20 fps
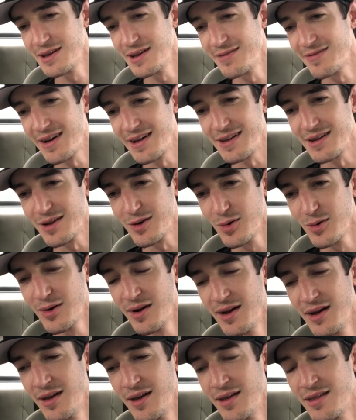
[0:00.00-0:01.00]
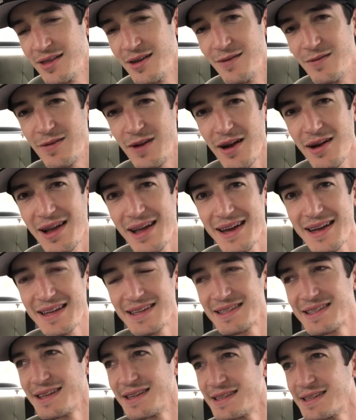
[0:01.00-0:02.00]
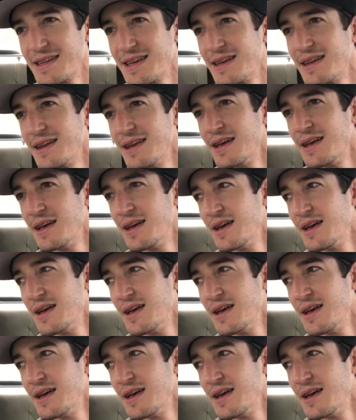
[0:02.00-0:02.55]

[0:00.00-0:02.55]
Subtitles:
If I do, they're very inconsistent,